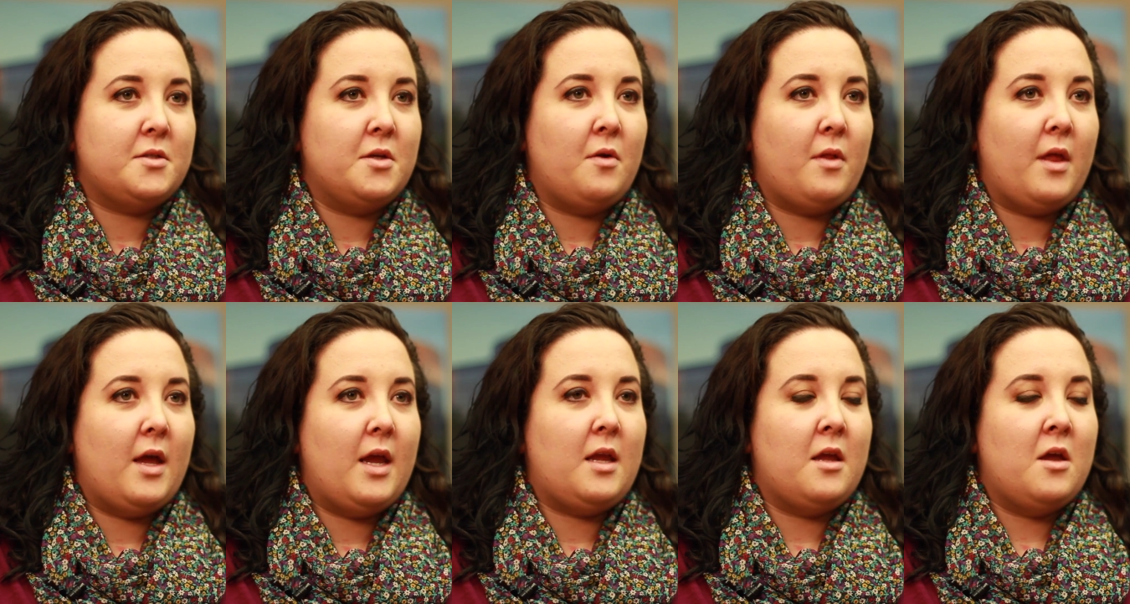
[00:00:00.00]
So
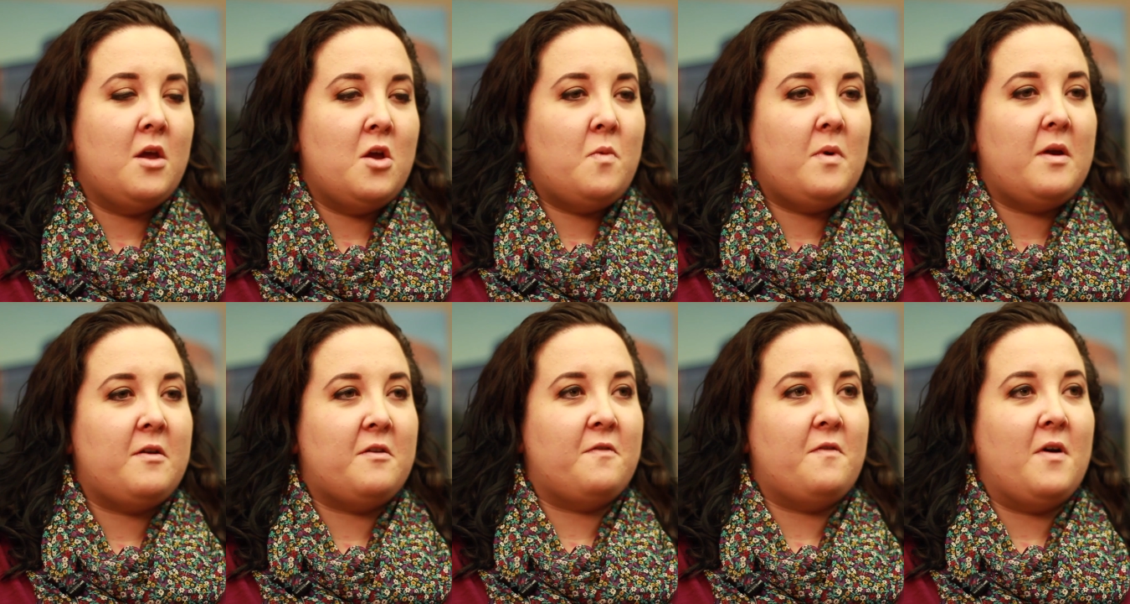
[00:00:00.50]
like
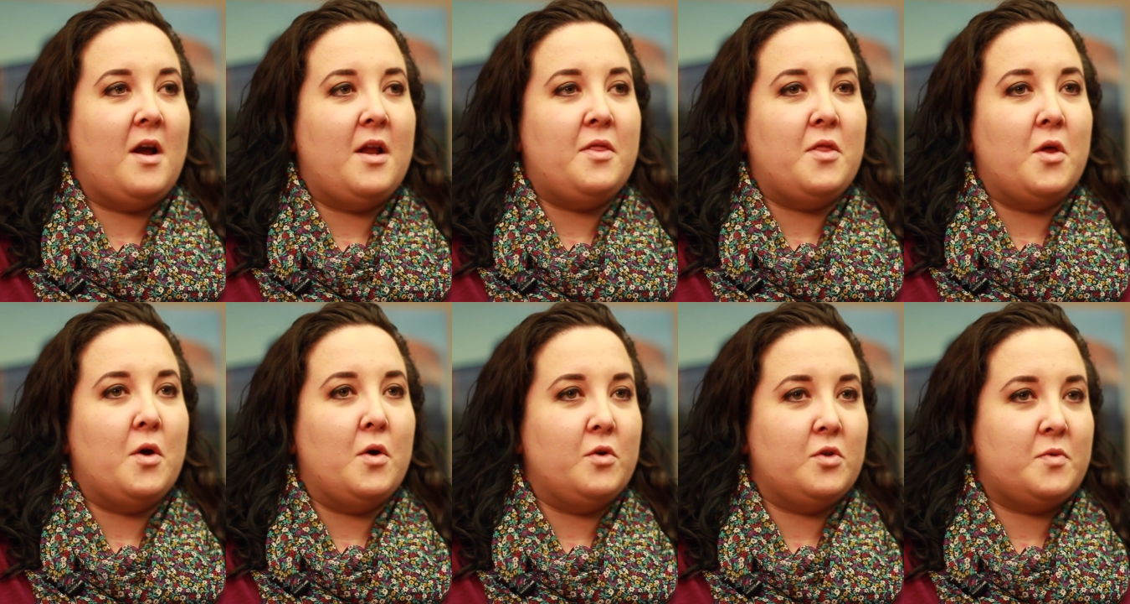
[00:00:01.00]
we have to
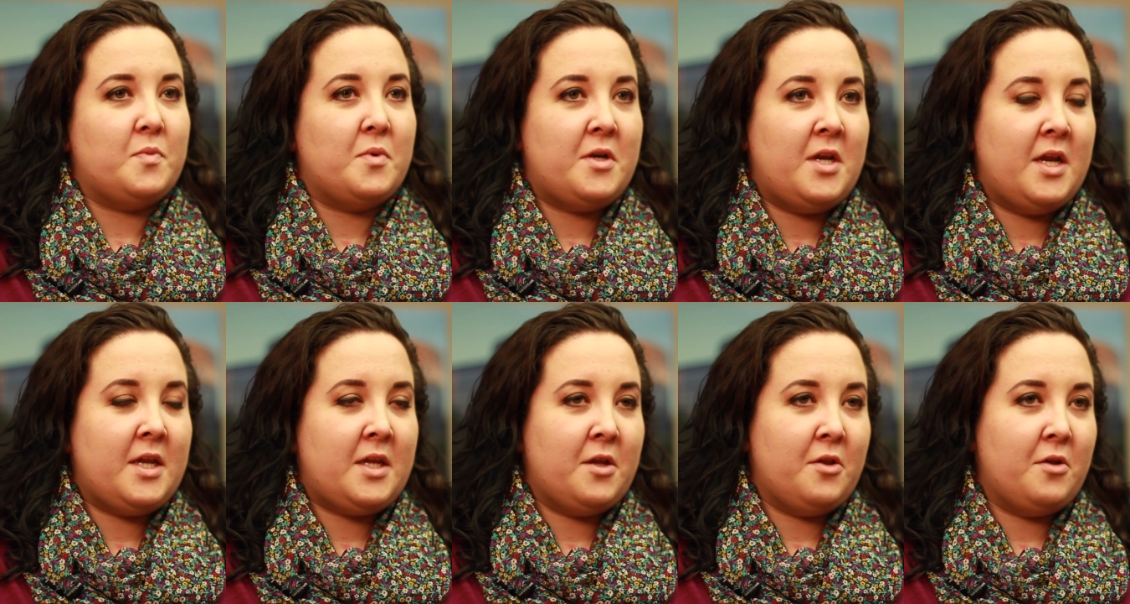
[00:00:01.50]
find those
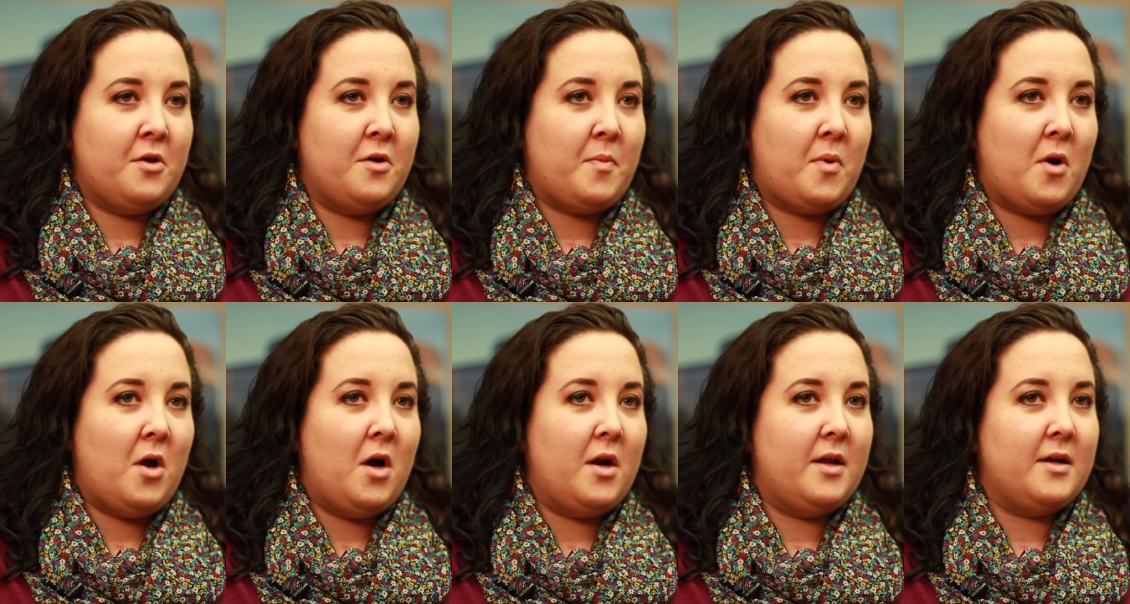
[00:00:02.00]
particular
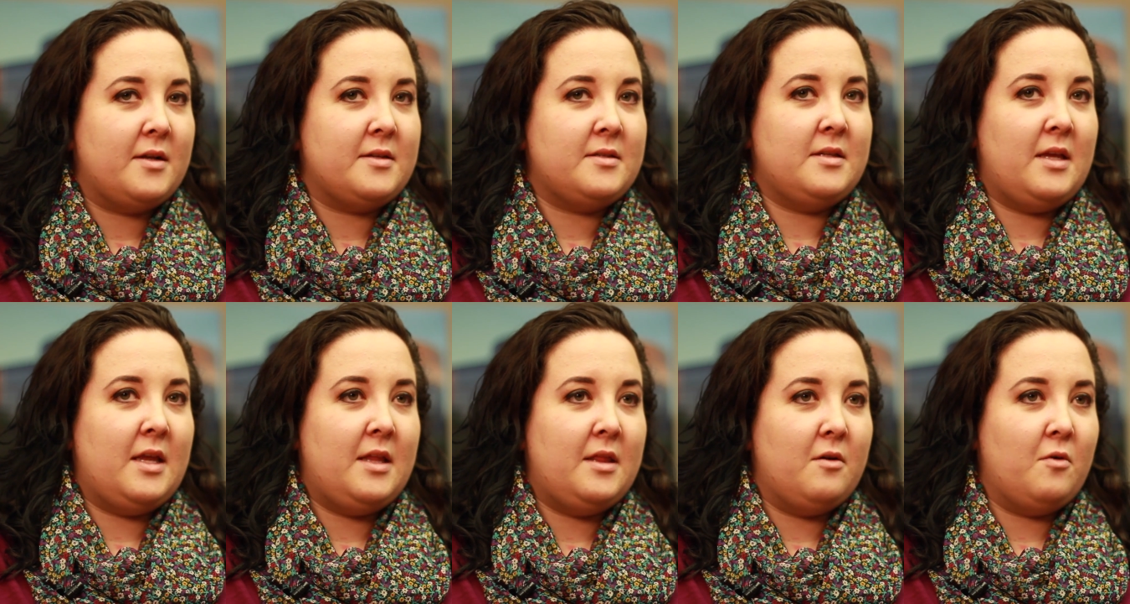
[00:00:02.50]

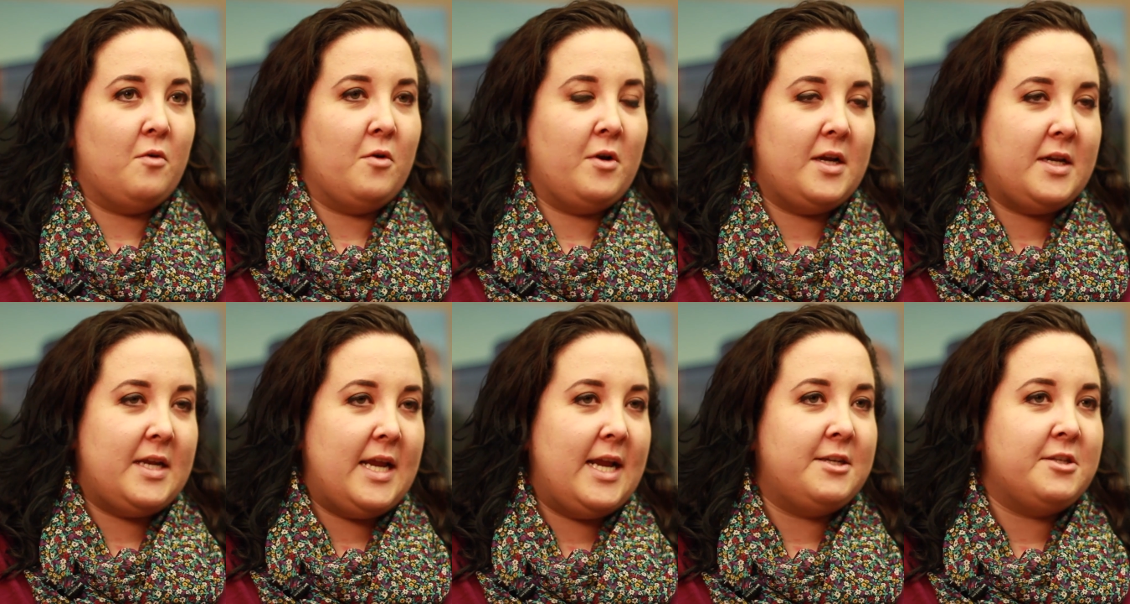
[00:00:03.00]
products in the
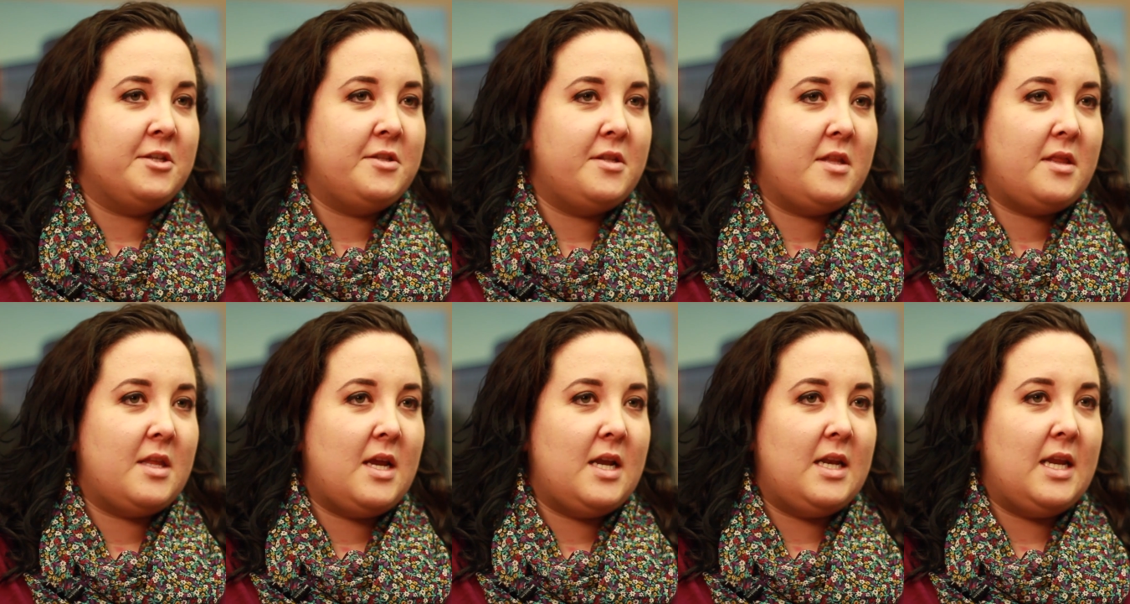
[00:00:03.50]
orientation
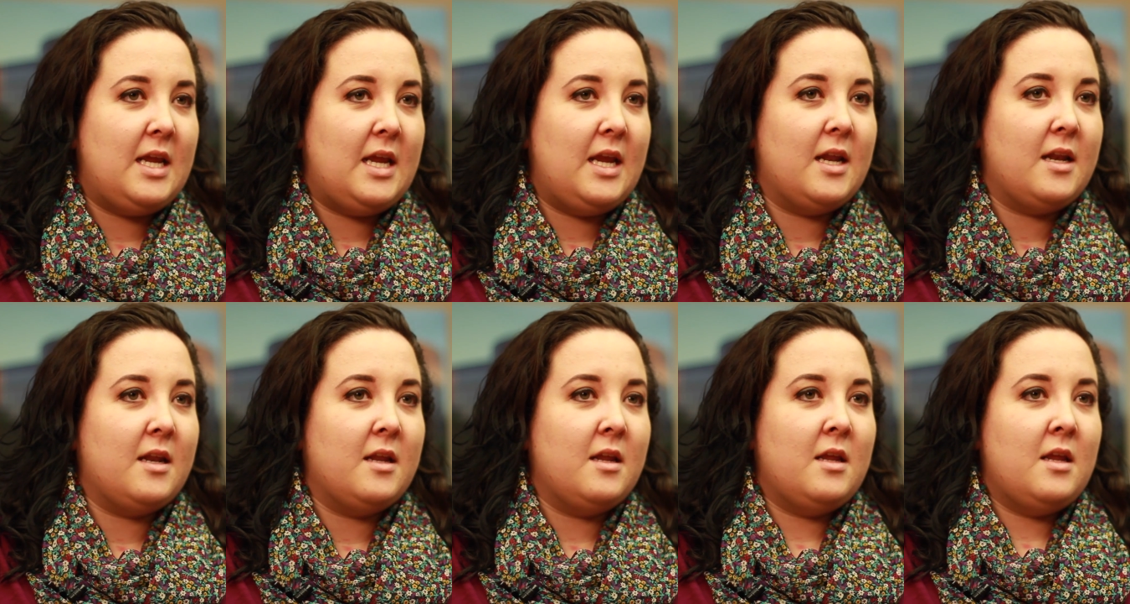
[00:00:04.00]
that they
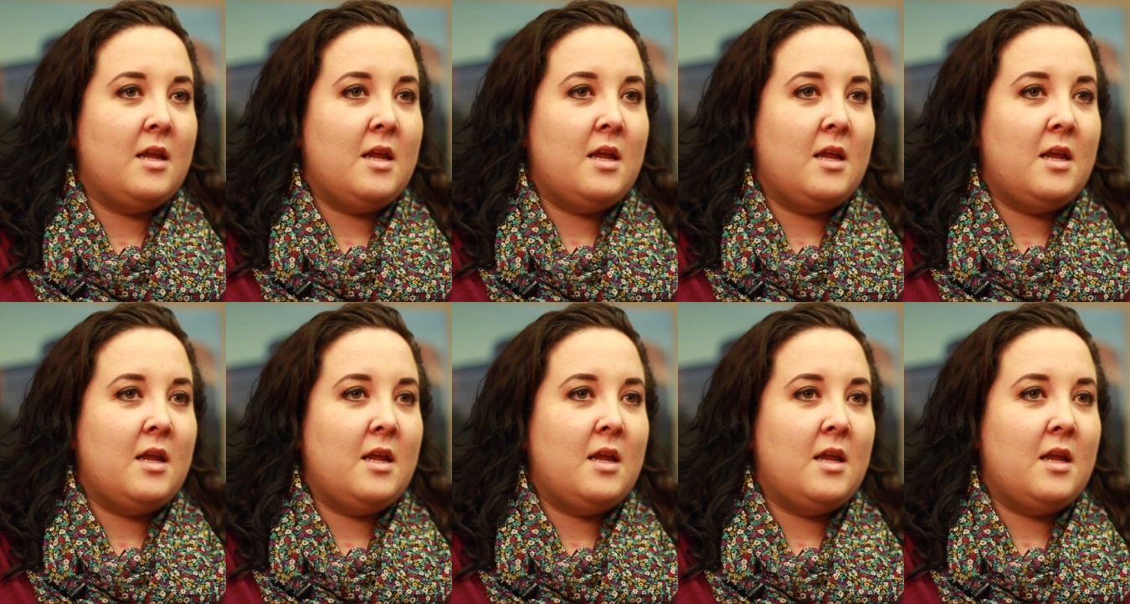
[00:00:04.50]
need,